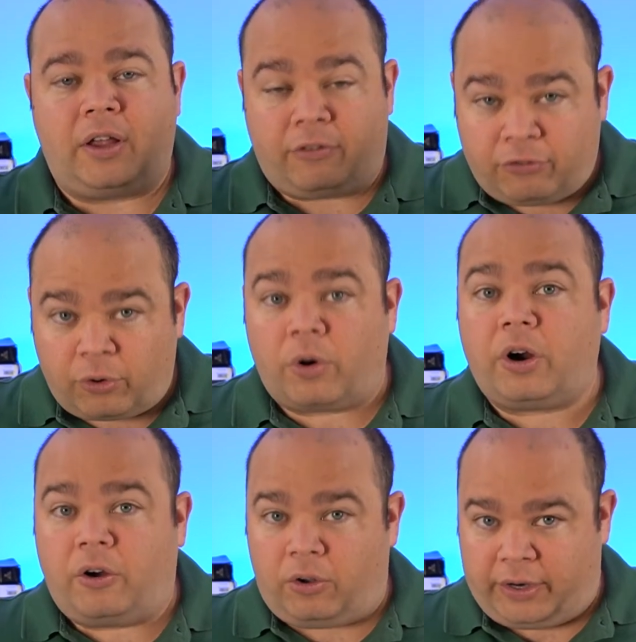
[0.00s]

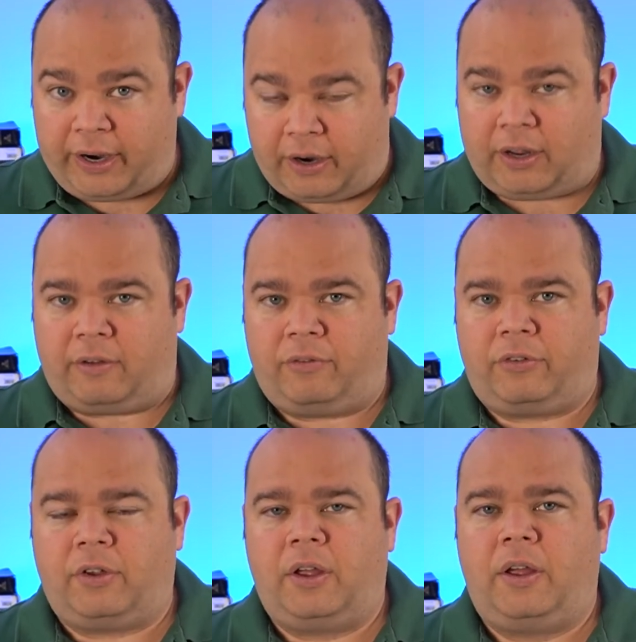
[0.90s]
historical
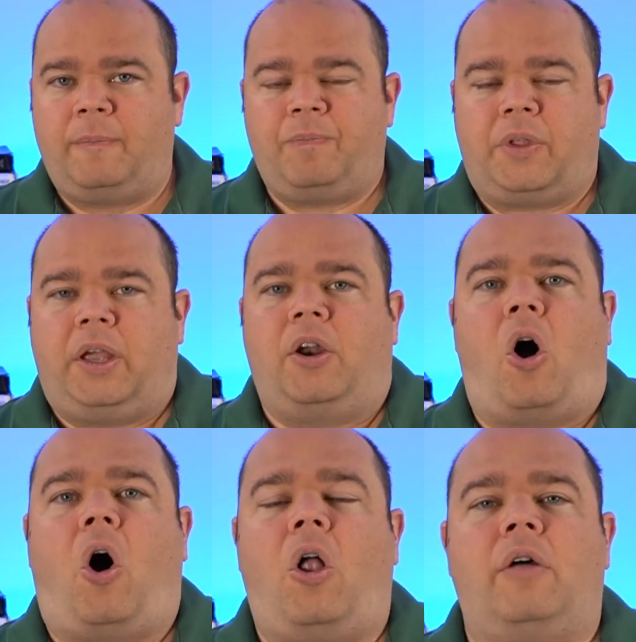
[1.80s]
narratives, in
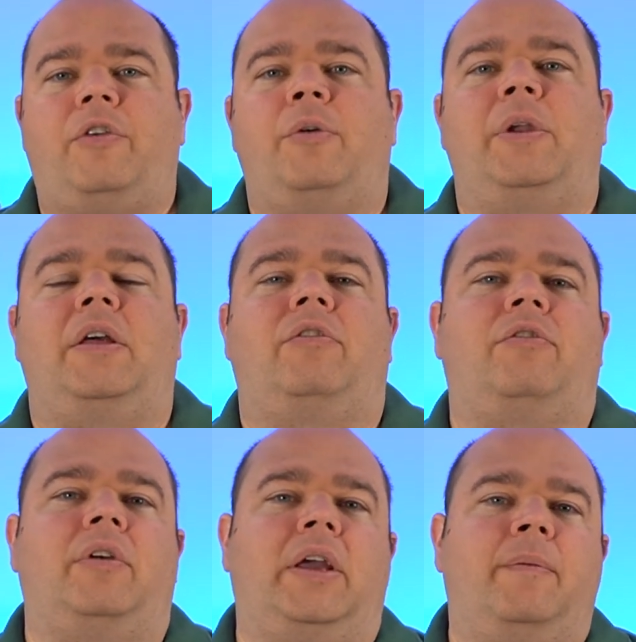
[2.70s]
all of human
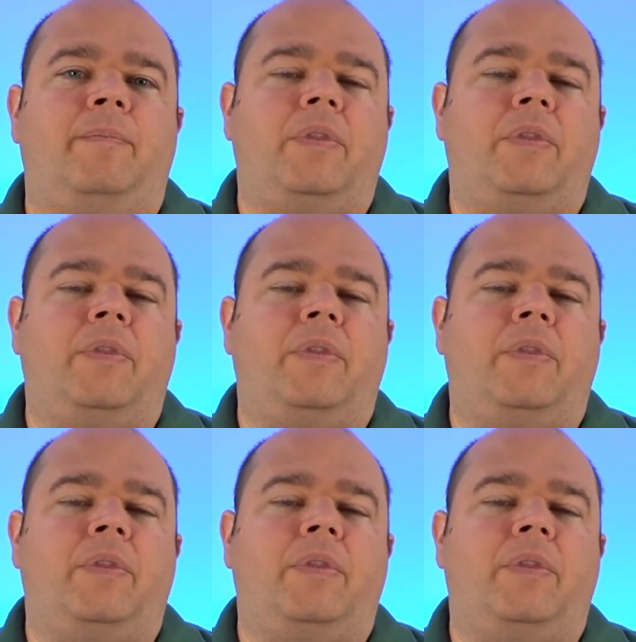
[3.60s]
history.